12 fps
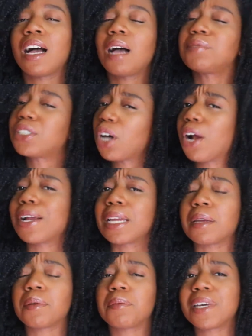I'm
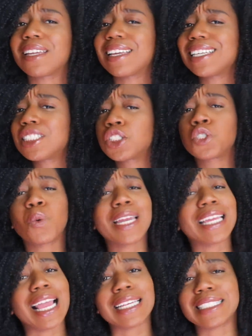sorry, but it's
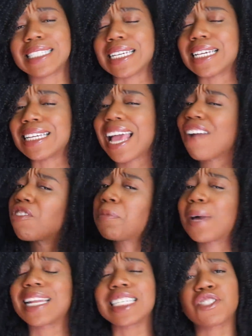2018.
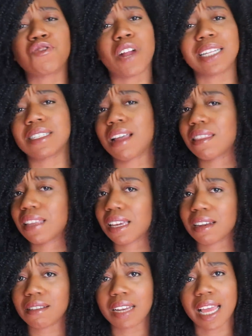Everybody is fronting on the
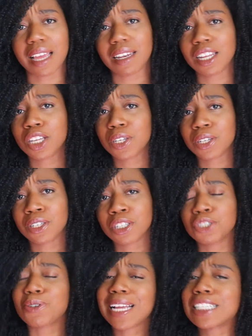internet.
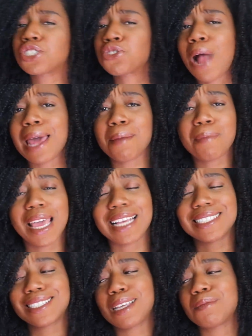Drake is trying to
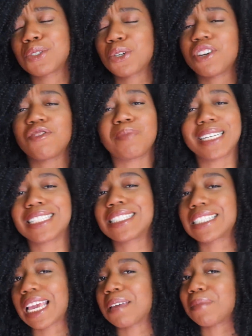make some sort of big
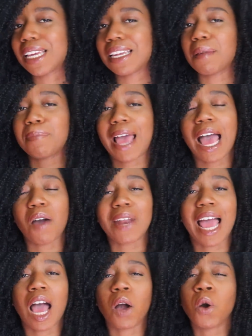statement about
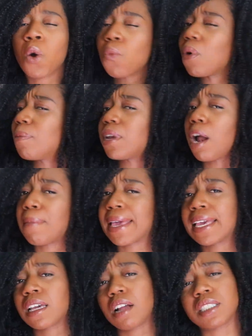how women are
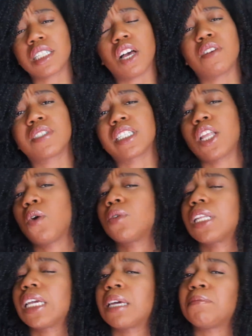making ourselves
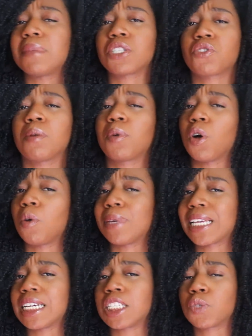lonely and miserable
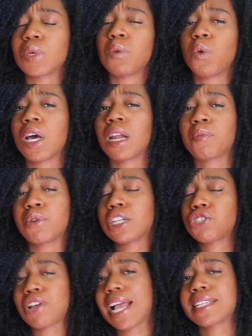because we want to
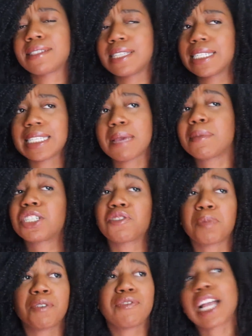project this image
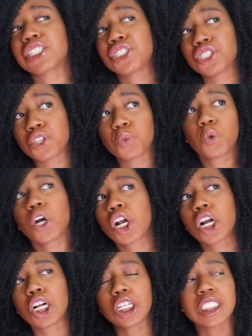of perfection to the
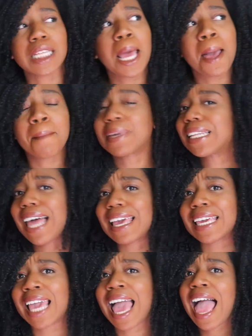world. But
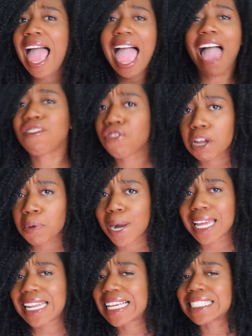like,
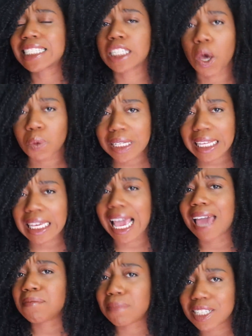everyone is lonely
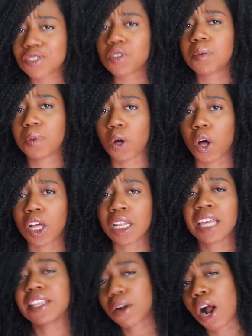and
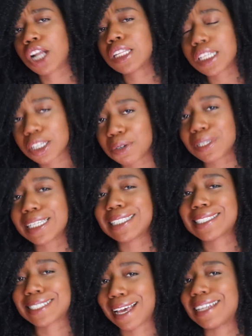miserable. There are
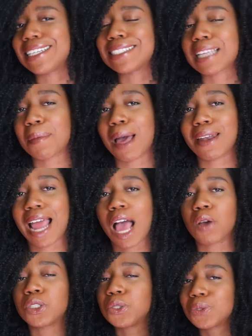literally studies about
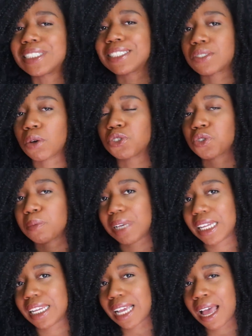how using social
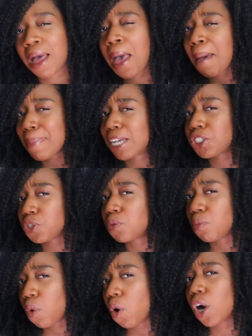media makes
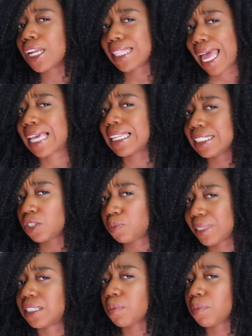you more likely to be